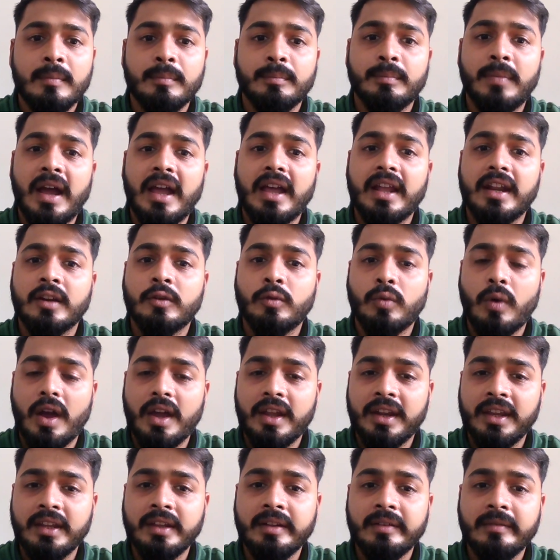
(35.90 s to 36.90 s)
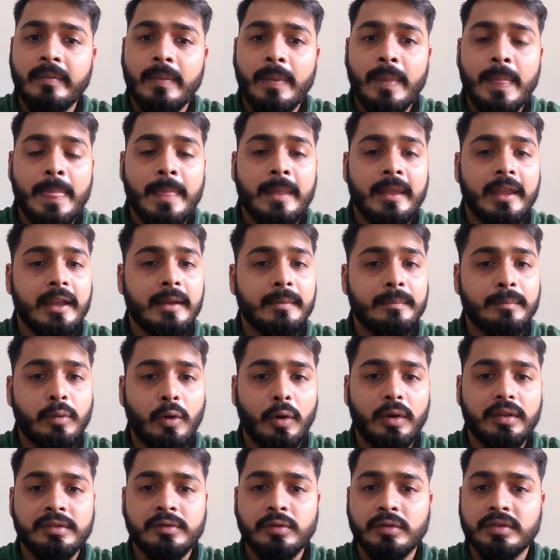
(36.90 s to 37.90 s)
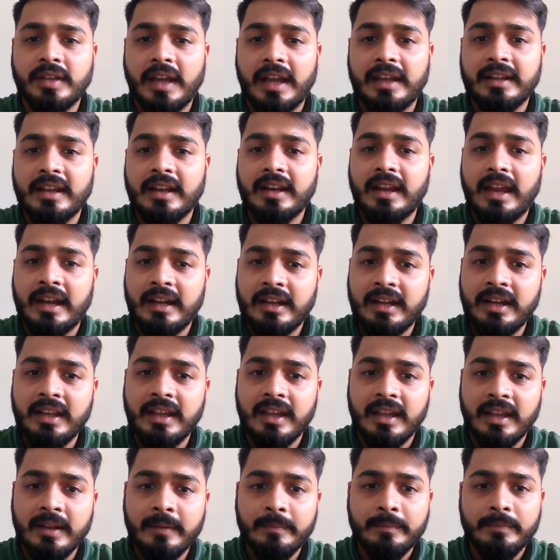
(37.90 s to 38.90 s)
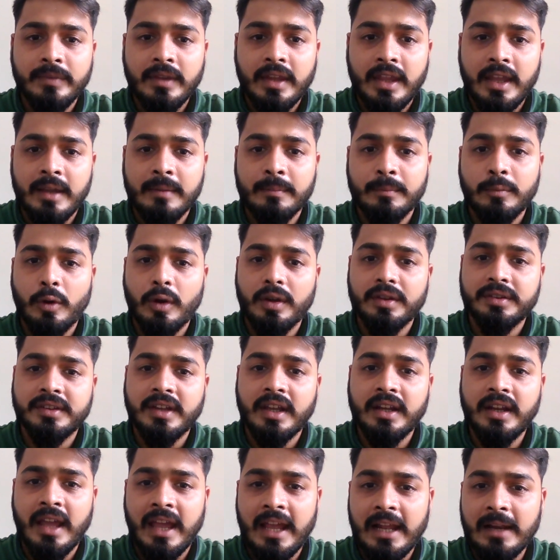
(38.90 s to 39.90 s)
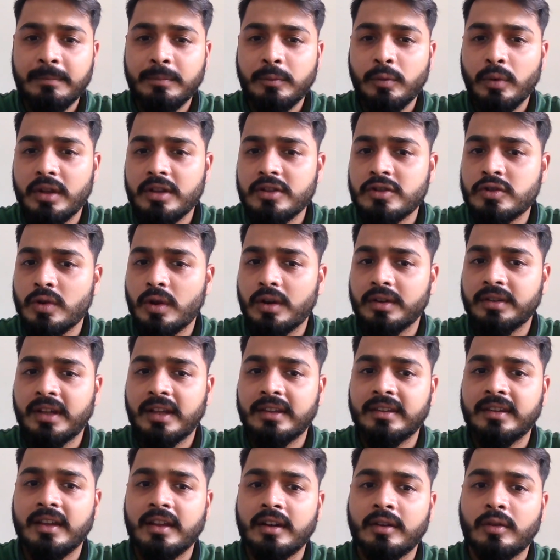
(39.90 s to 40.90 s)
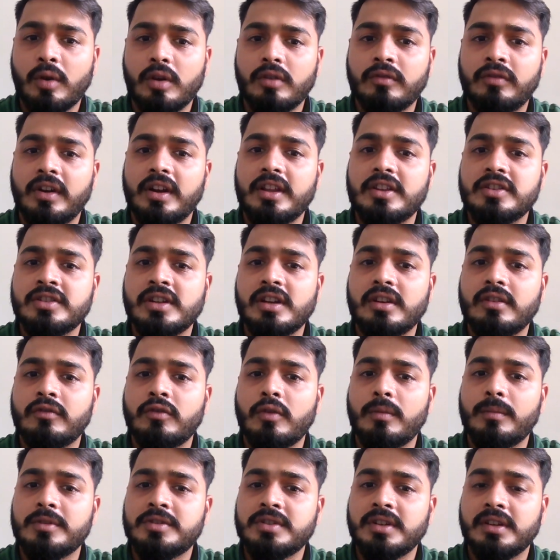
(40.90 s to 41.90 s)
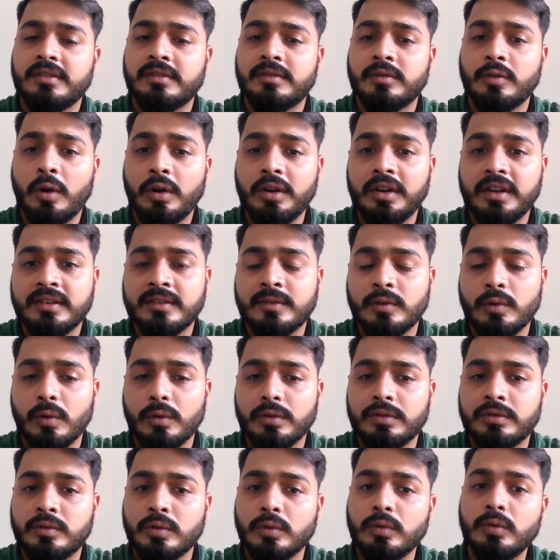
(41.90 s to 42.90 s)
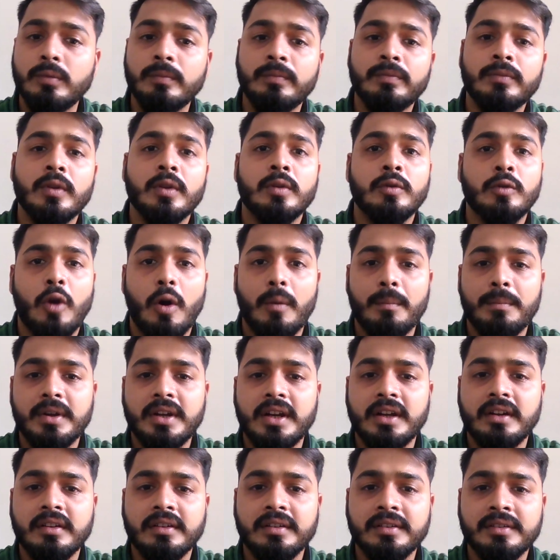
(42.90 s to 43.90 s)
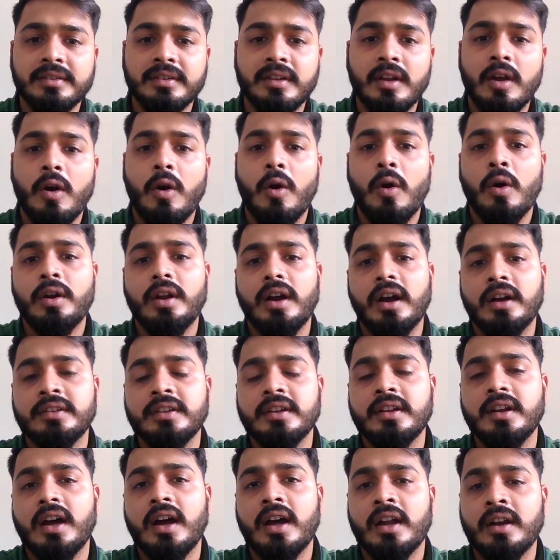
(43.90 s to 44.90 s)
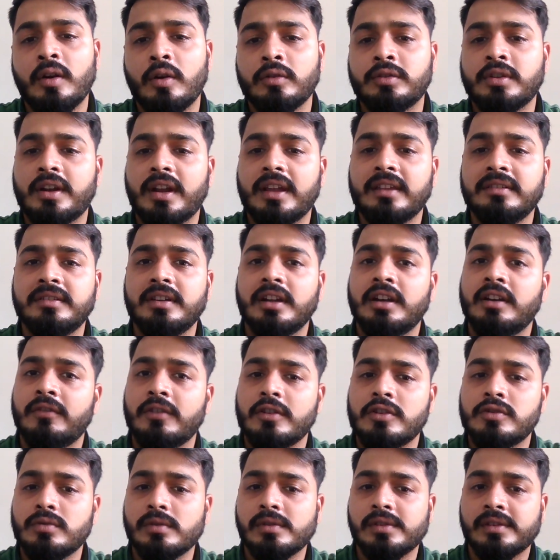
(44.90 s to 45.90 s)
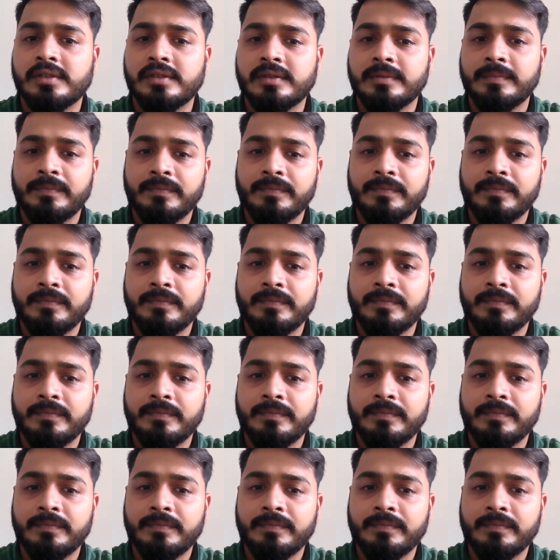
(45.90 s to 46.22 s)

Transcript: By requiring employees to sign an NDA, employers can help to ensure that their confidential information is not disclosed to competitors or other unauthorized individuals.